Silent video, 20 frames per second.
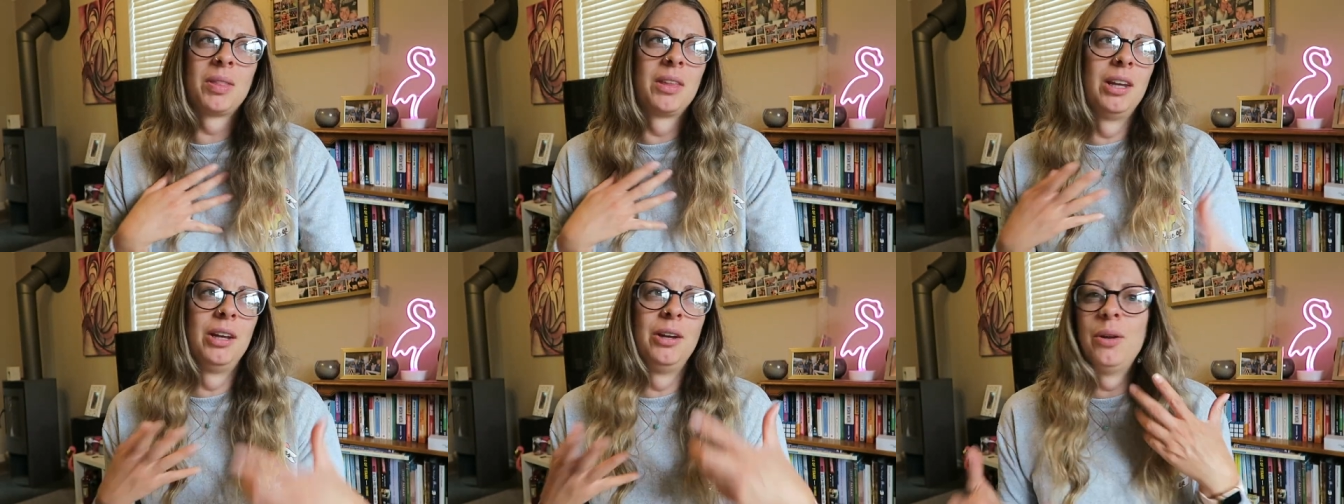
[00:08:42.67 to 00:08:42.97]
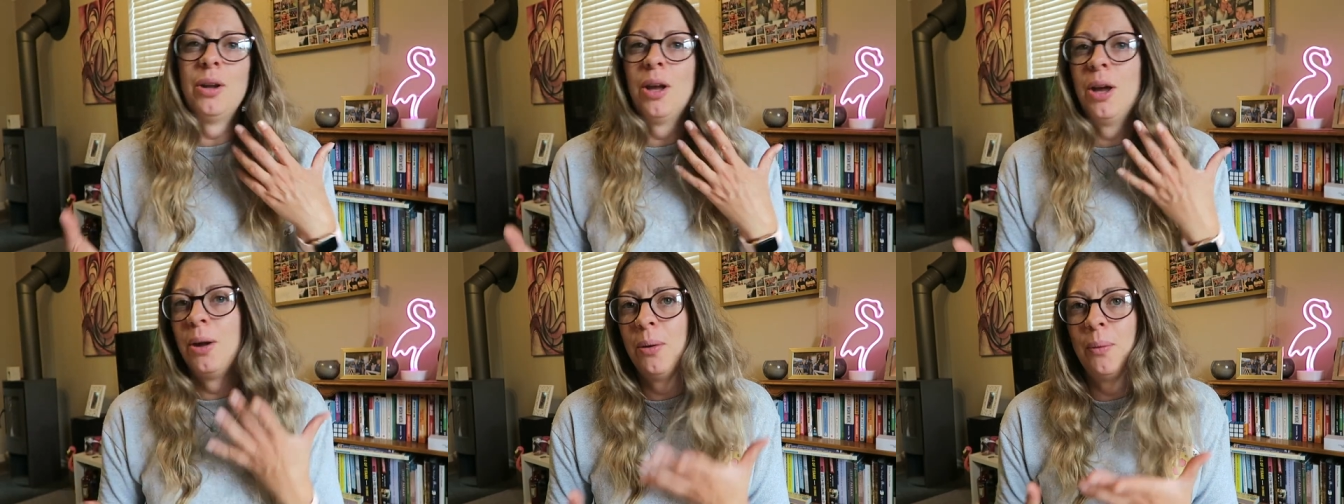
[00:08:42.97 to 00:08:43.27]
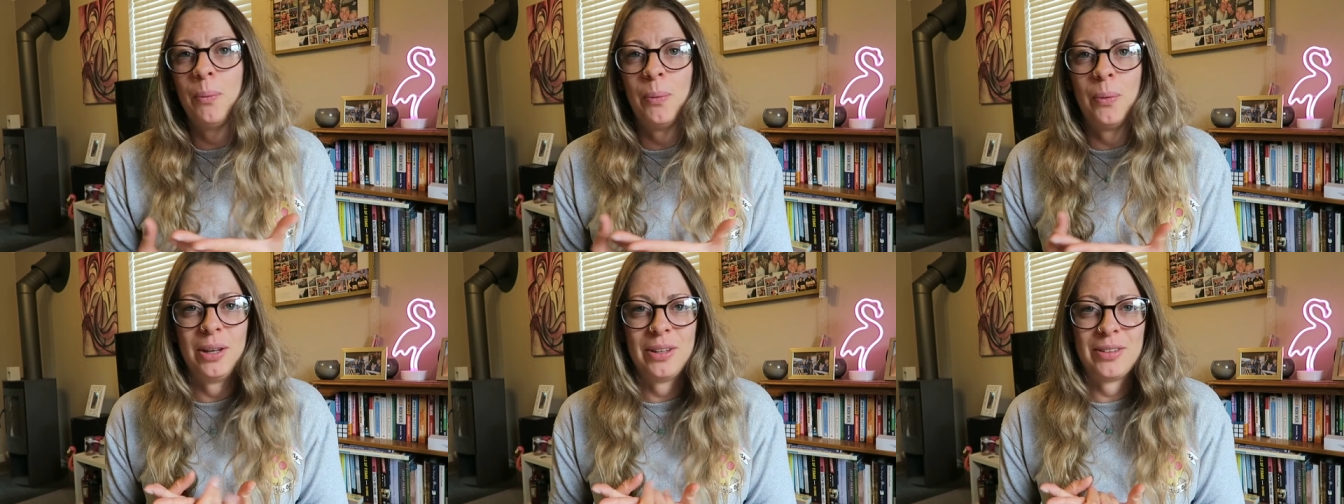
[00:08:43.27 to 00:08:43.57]
You know
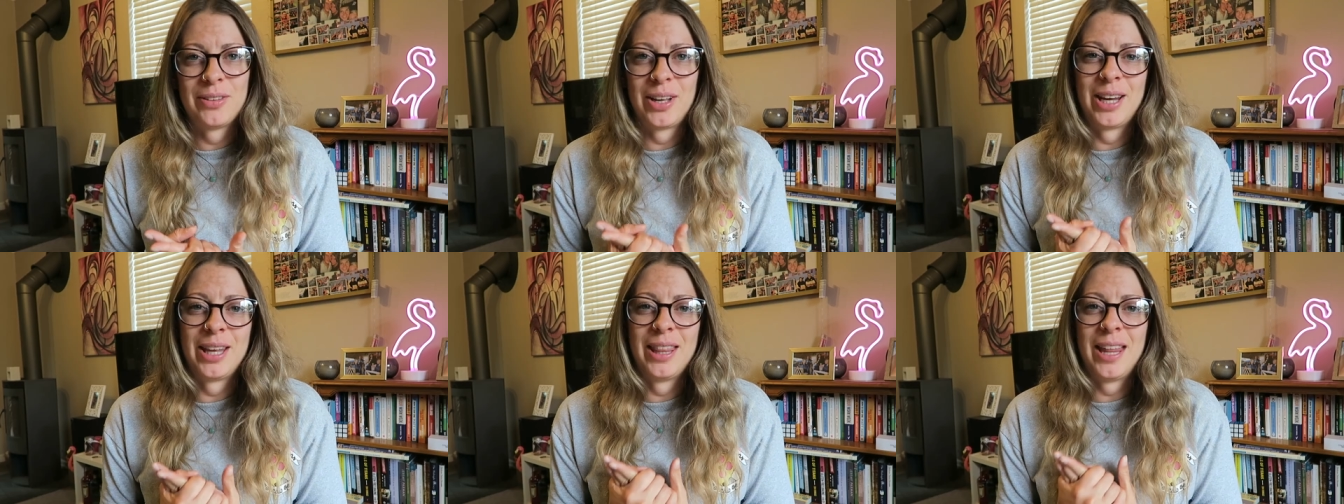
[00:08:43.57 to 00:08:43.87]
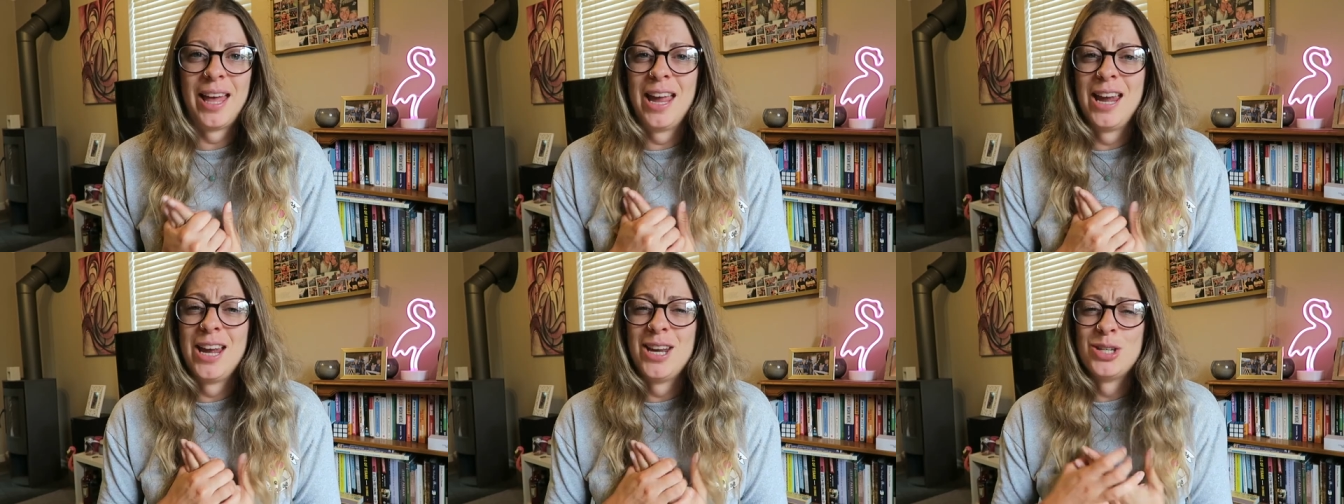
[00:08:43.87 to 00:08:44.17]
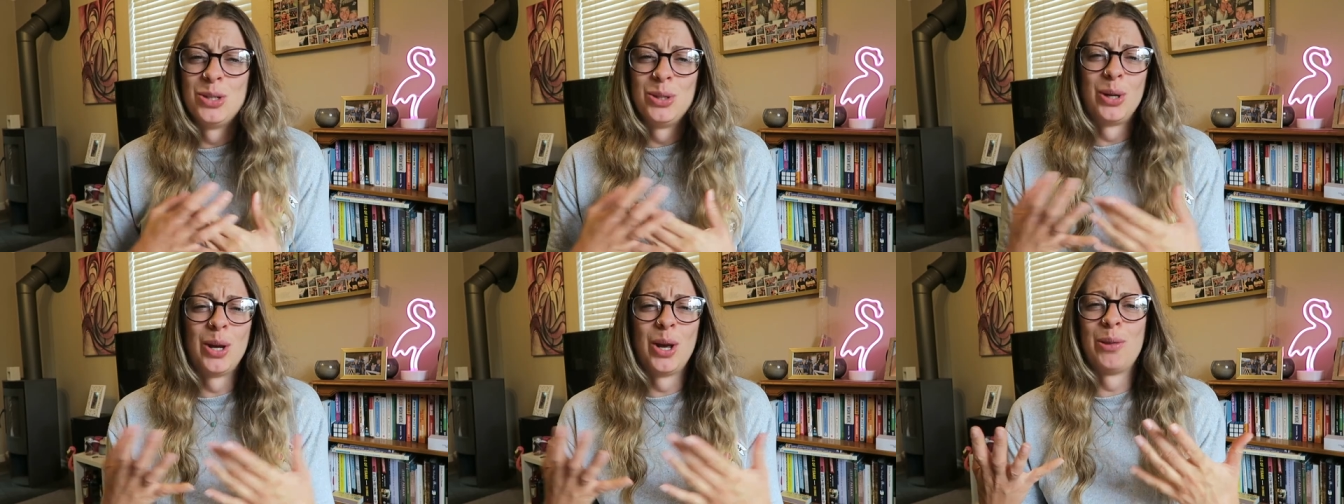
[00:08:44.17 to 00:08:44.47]
what it's like at that
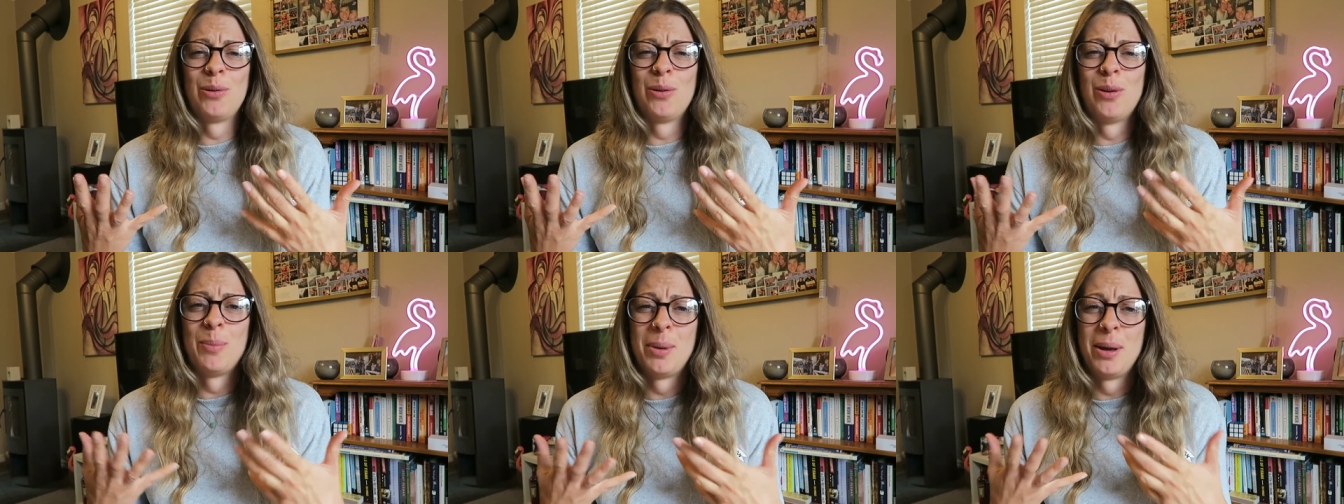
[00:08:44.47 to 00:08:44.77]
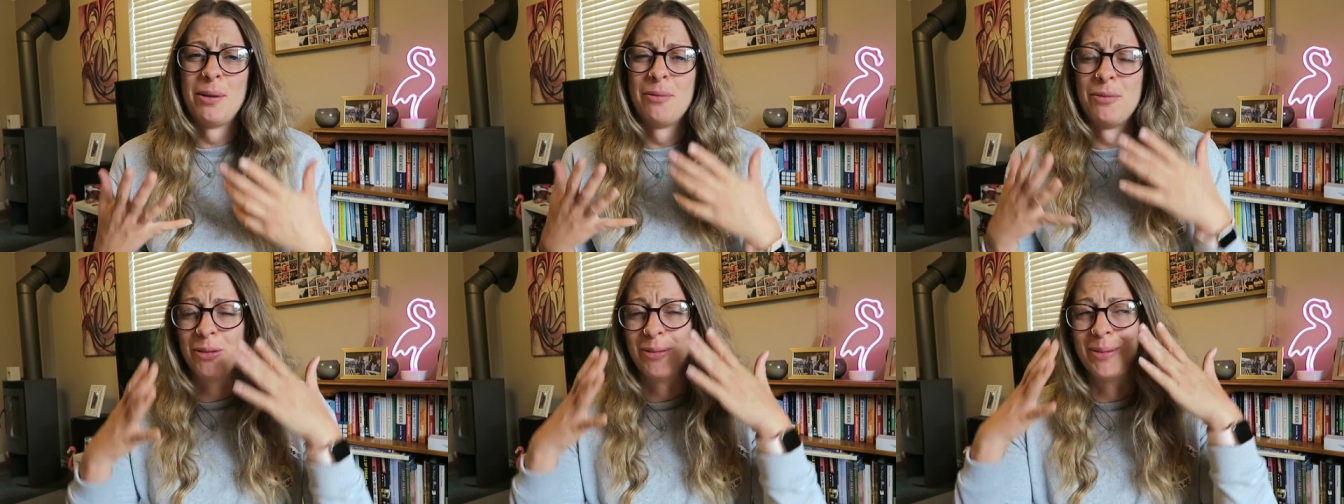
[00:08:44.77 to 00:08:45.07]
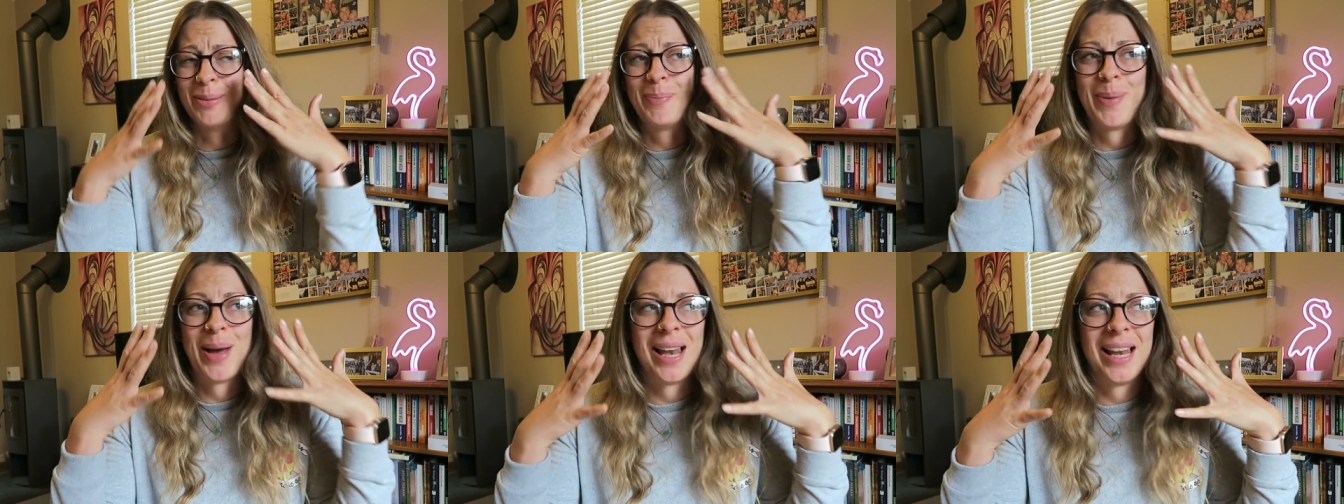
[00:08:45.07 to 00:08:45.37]
age, you go through a bit of a
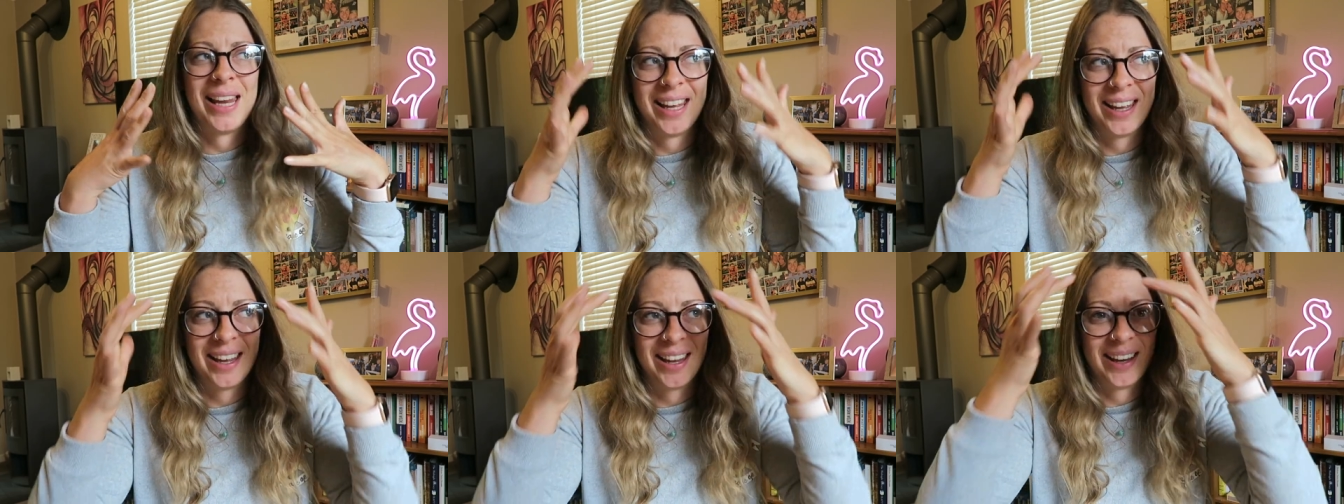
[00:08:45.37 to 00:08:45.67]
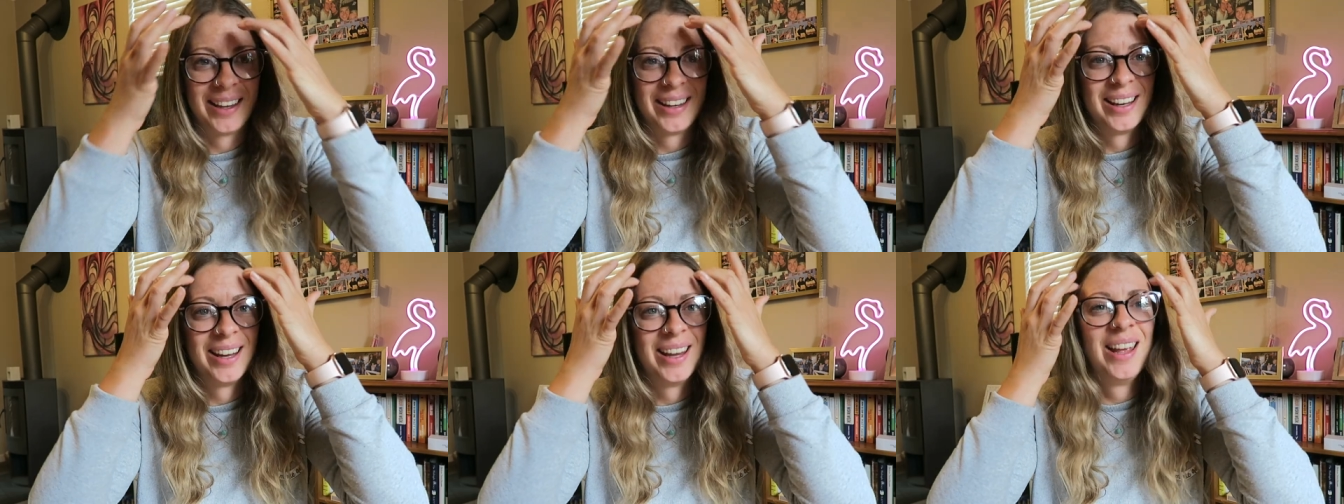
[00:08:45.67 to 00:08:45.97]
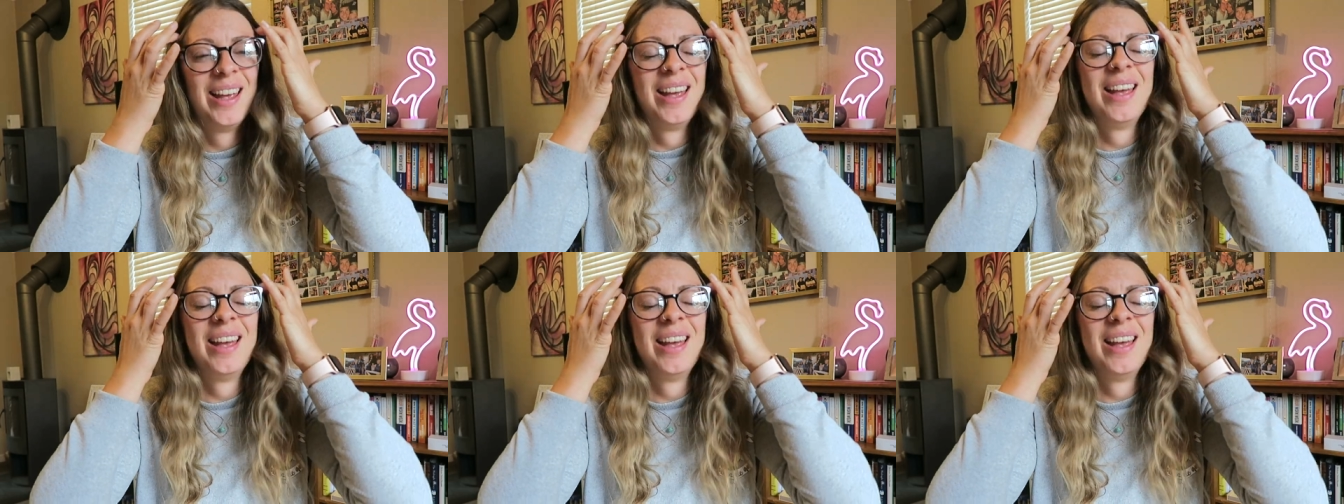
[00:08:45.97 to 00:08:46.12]
rebellion.